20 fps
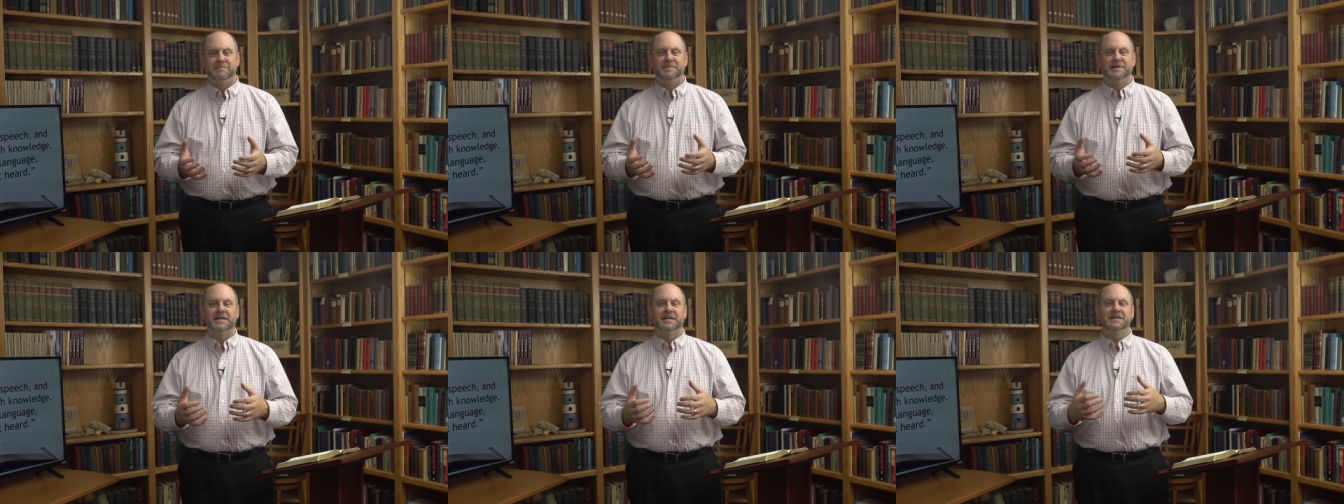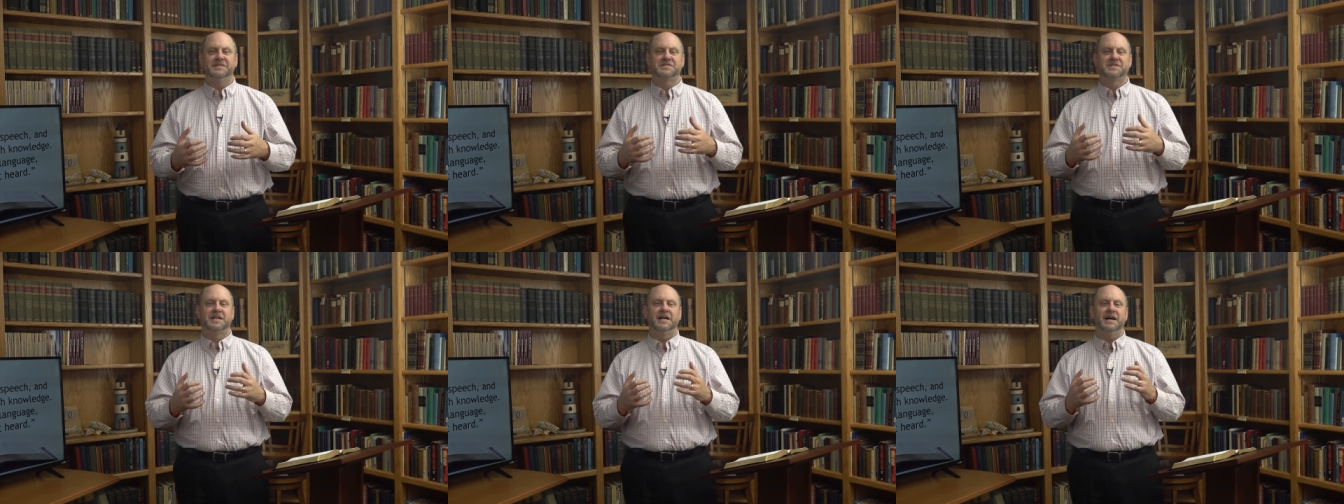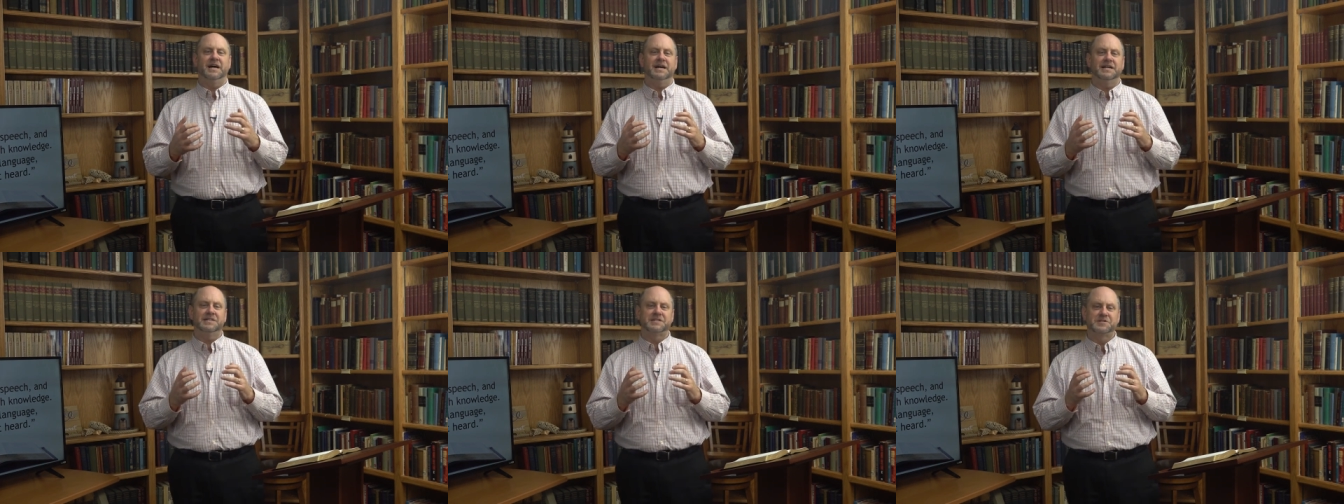Because
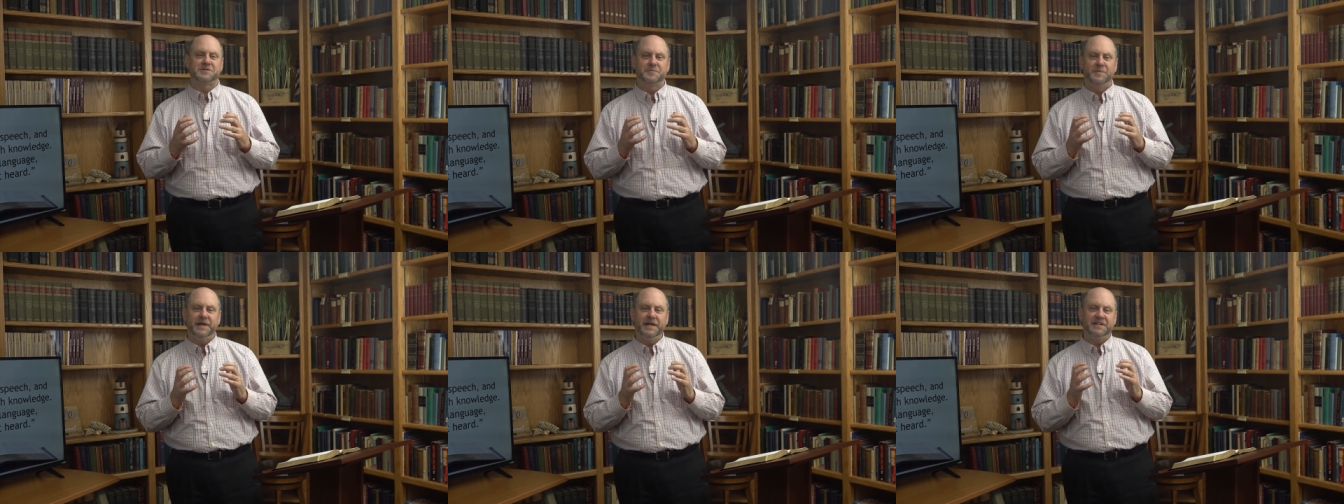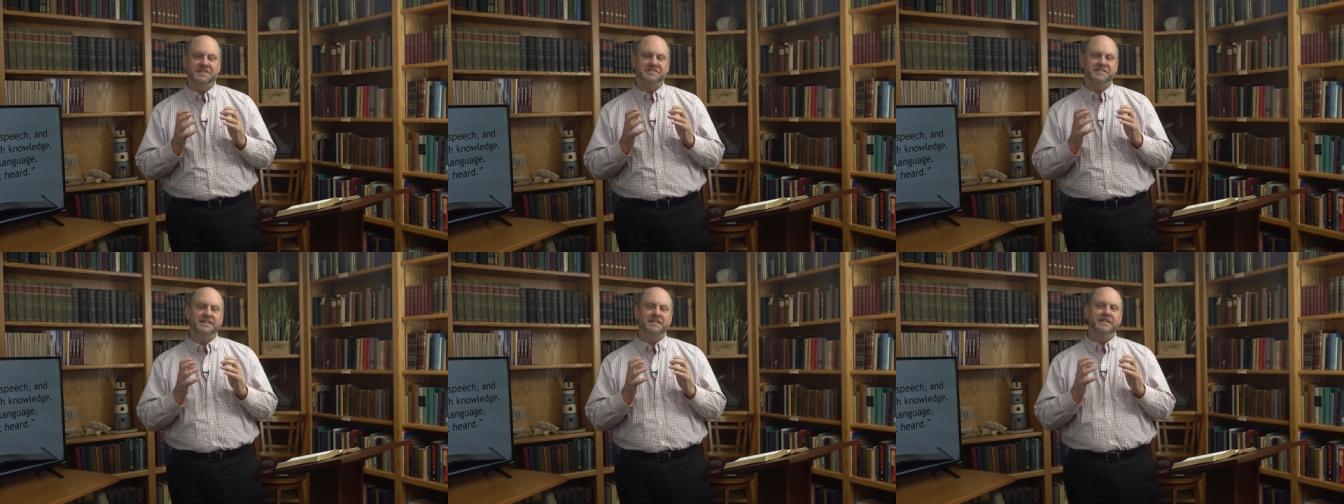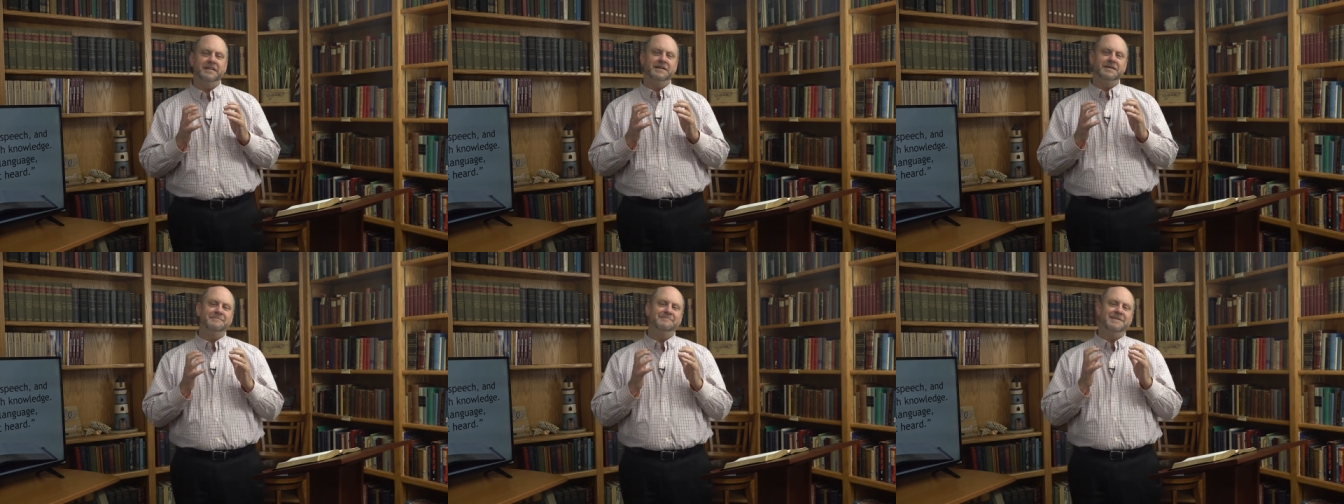God speaks to
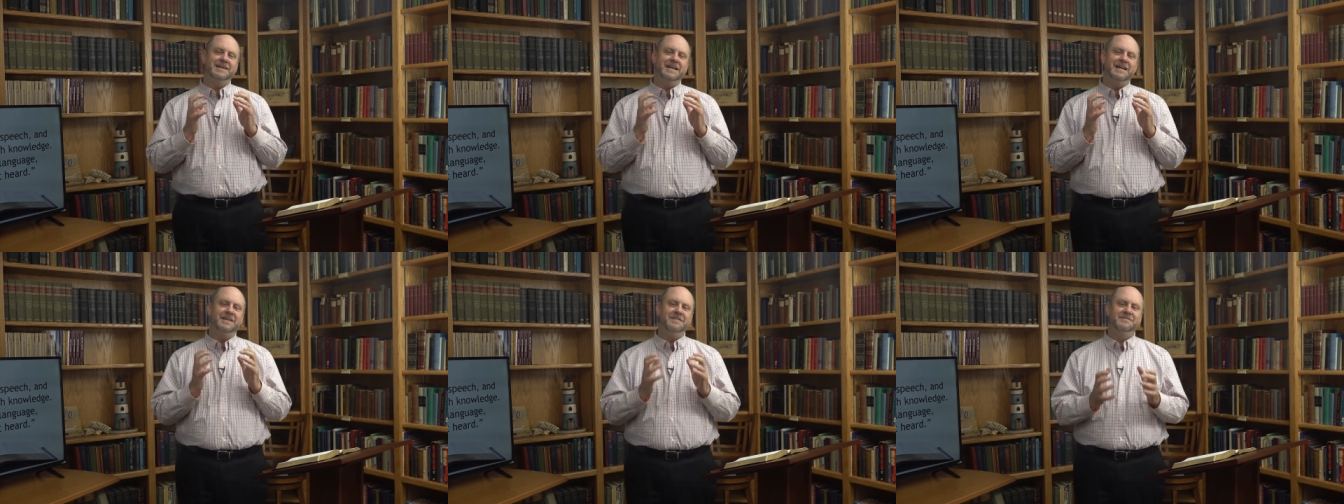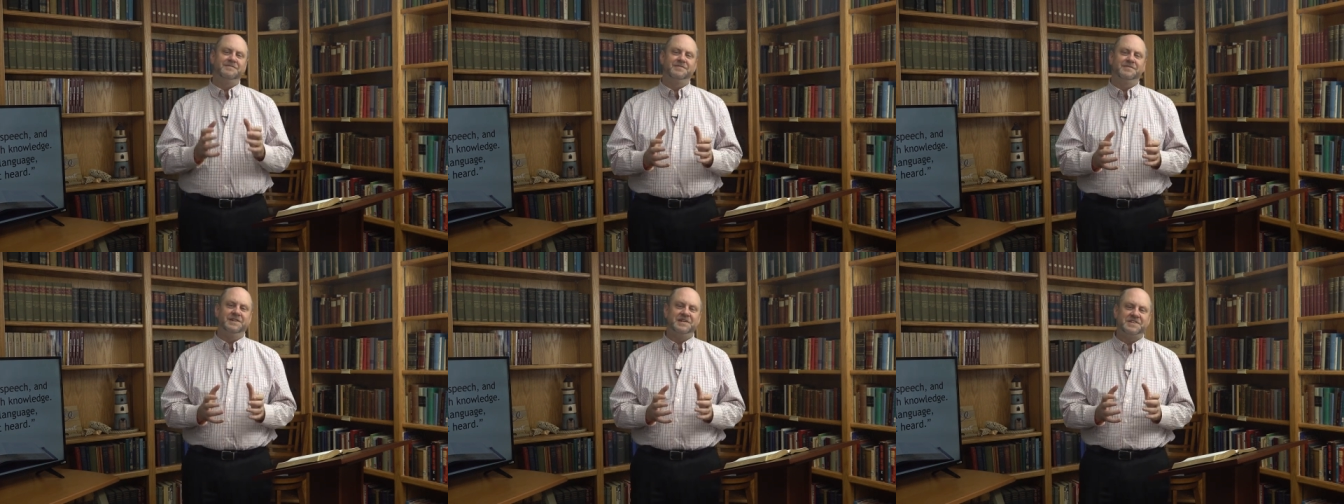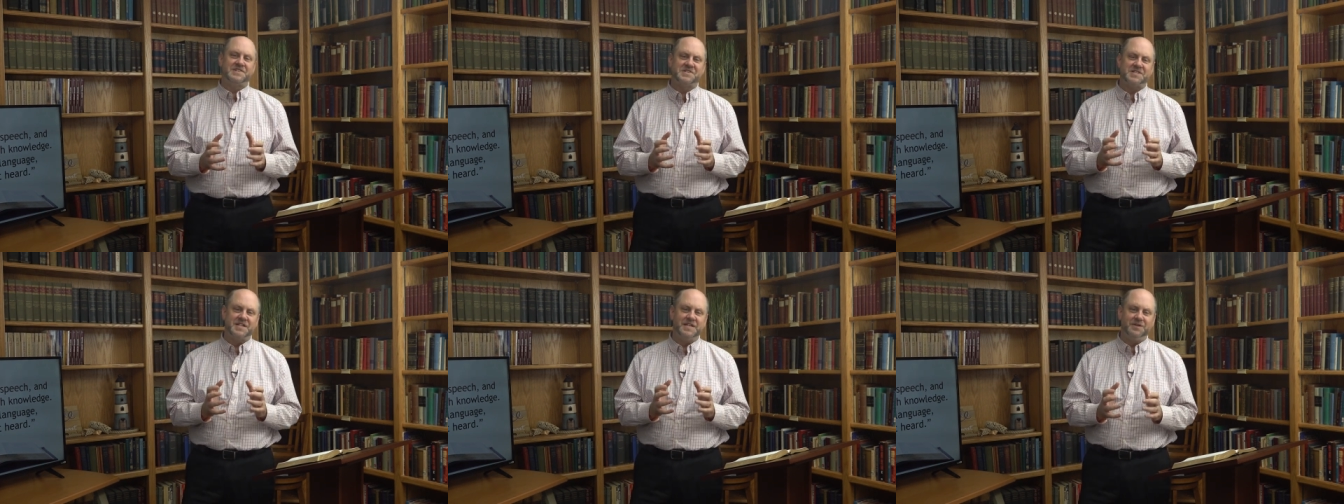them
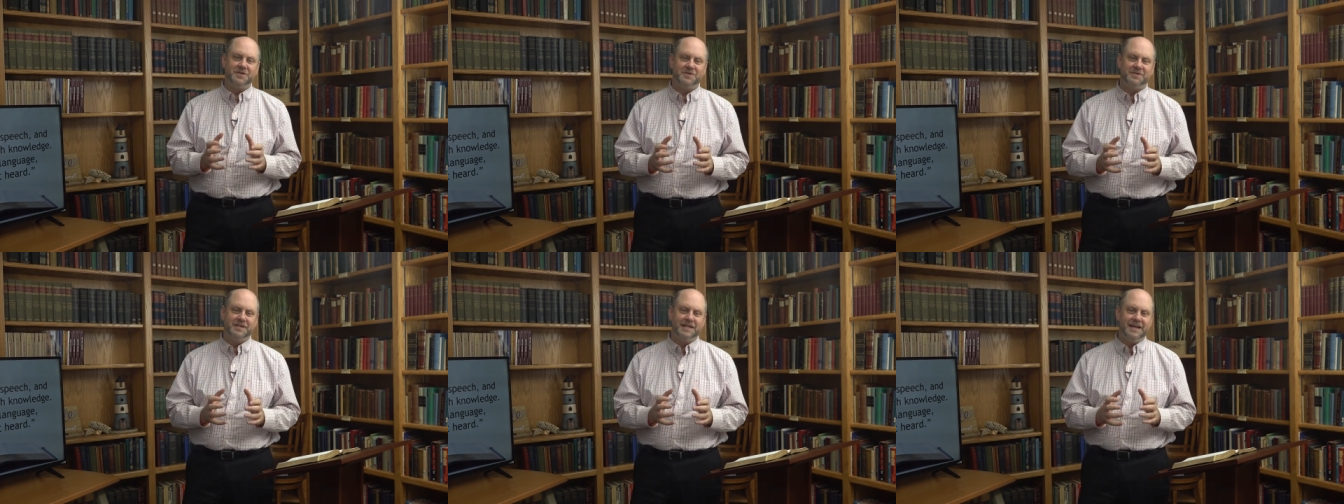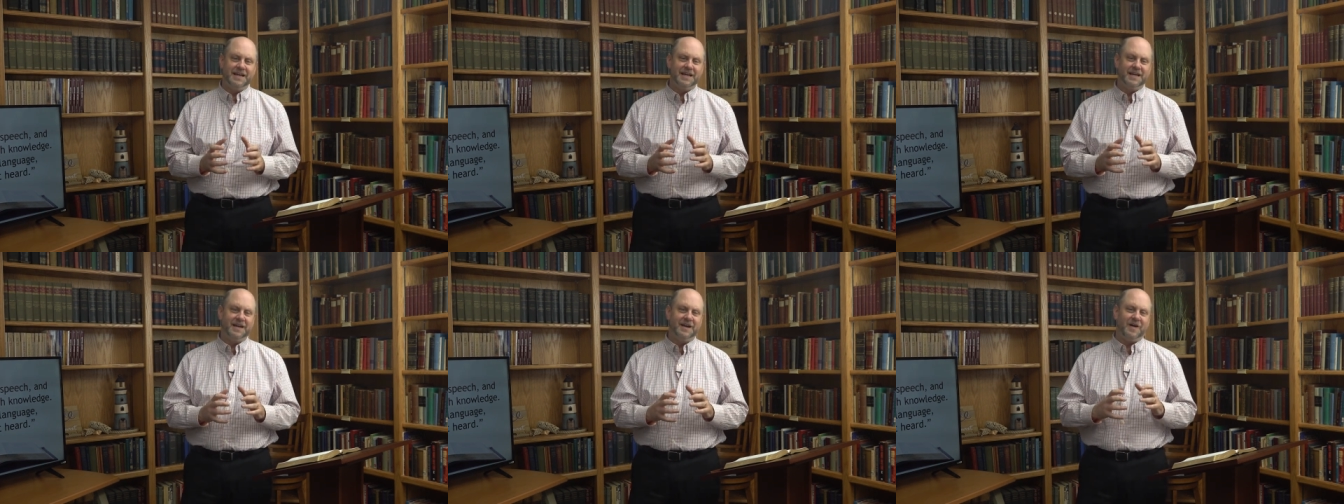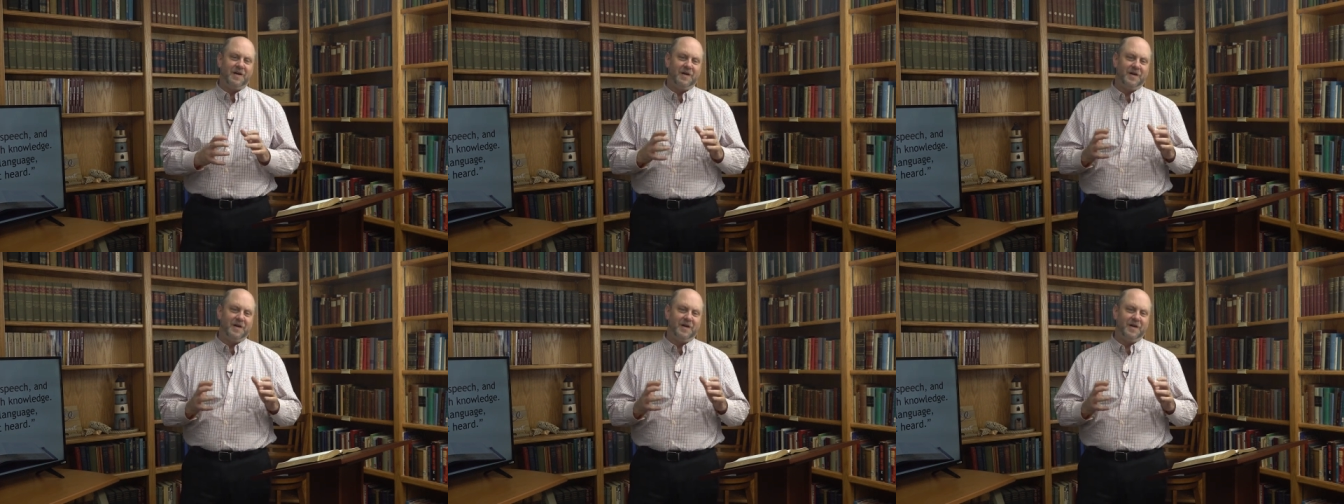every single day,